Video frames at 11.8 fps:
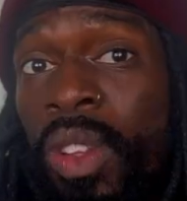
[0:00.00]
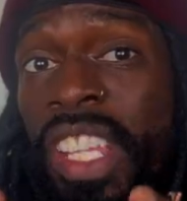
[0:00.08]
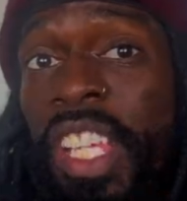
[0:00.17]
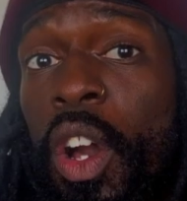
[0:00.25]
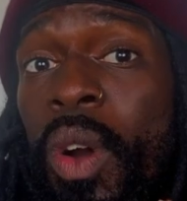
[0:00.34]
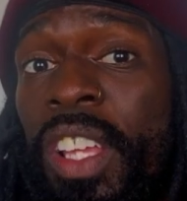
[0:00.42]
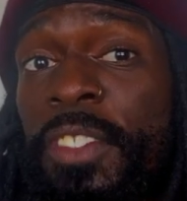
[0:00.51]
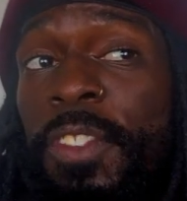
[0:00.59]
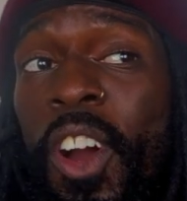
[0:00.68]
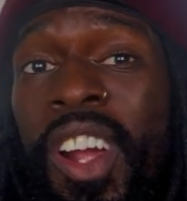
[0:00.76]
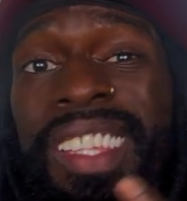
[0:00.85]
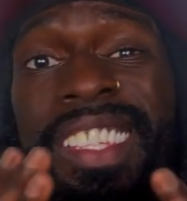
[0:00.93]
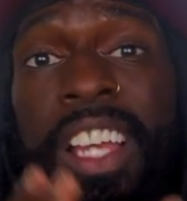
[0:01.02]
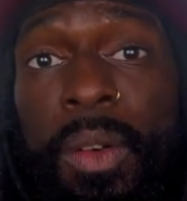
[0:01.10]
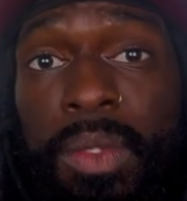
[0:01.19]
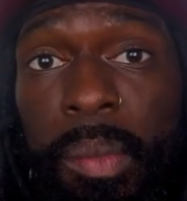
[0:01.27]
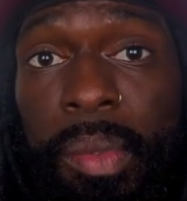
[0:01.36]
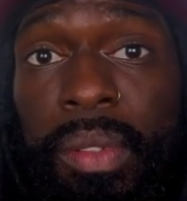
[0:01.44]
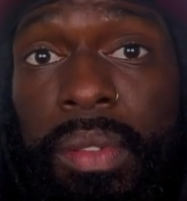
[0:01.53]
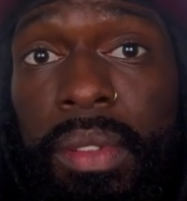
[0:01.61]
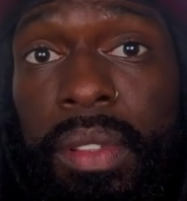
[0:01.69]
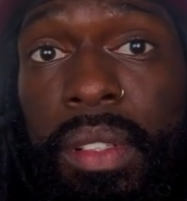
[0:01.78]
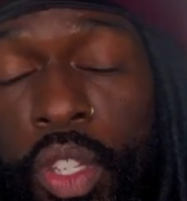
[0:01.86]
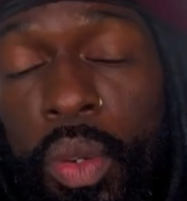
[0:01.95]
only go as far as comfortable.
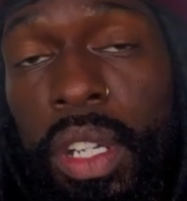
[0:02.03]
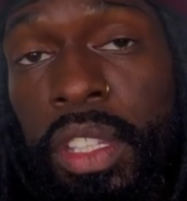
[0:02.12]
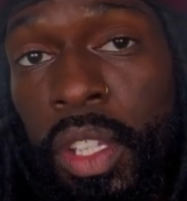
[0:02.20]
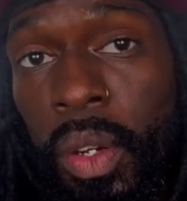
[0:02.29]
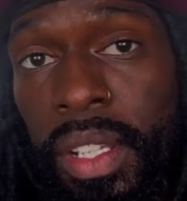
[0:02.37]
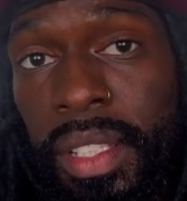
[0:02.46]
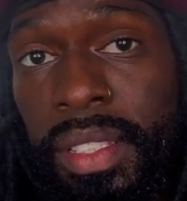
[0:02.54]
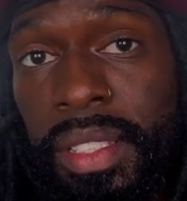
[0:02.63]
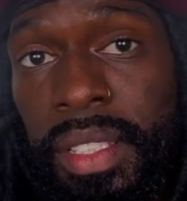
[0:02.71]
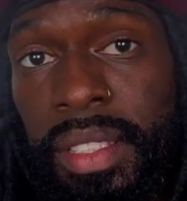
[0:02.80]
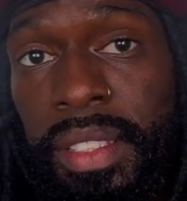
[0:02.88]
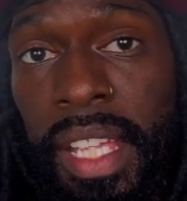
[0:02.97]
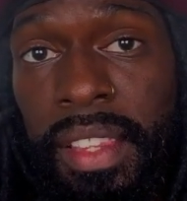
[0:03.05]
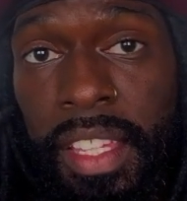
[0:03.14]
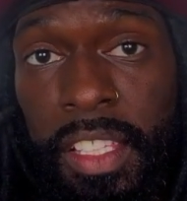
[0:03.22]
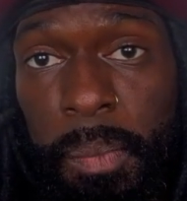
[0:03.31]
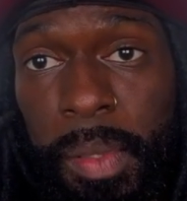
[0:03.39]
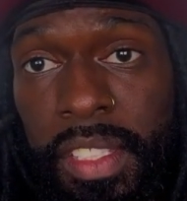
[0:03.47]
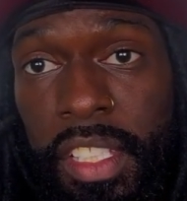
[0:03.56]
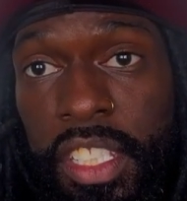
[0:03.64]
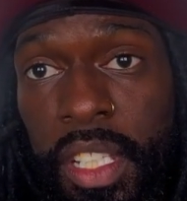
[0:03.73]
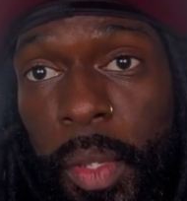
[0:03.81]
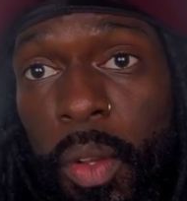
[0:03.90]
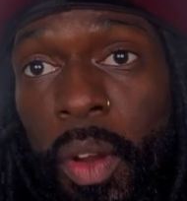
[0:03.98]
You will notice that this
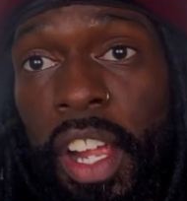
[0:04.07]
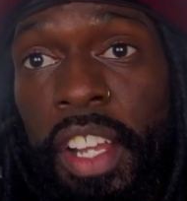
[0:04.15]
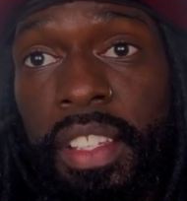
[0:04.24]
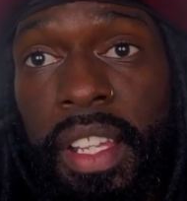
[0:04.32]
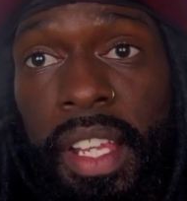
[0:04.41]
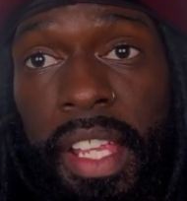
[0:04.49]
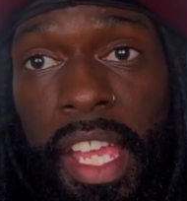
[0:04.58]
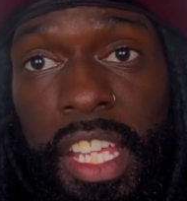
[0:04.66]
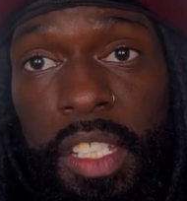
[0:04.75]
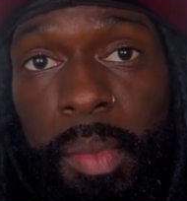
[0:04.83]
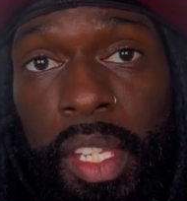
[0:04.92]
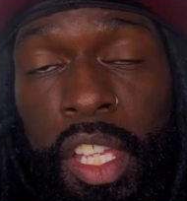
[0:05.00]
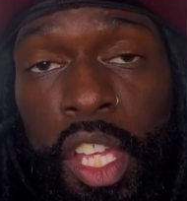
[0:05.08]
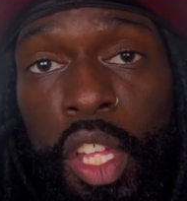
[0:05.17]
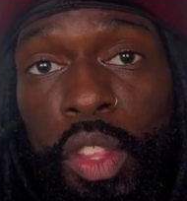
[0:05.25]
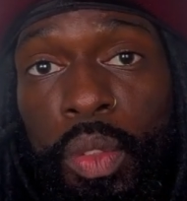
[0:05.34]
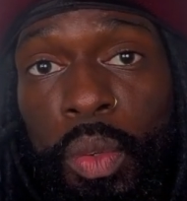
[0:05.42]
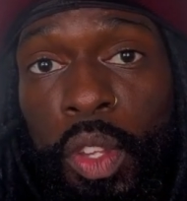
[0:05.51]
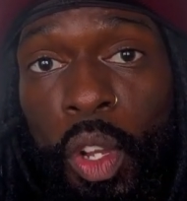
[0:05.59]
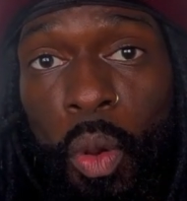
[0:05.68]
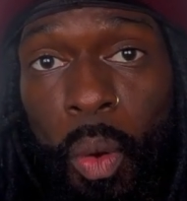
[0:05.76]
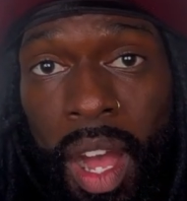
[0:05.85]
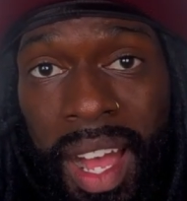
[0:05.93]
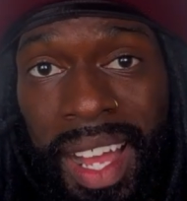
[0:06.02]
position requires engagement through the
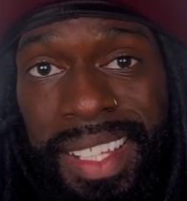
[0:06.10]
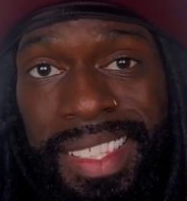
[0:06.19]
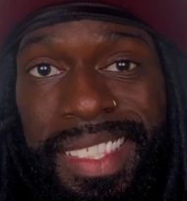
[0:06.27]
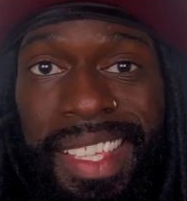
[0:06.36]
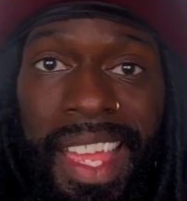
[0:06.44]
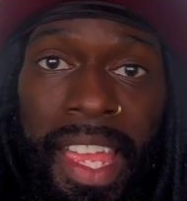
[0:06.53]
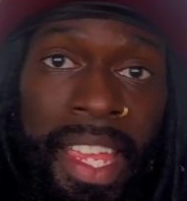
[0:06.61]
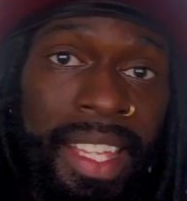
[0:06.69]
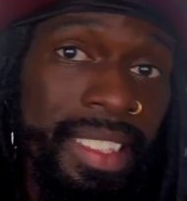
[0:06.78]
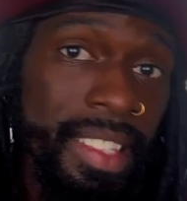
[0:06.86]
quads and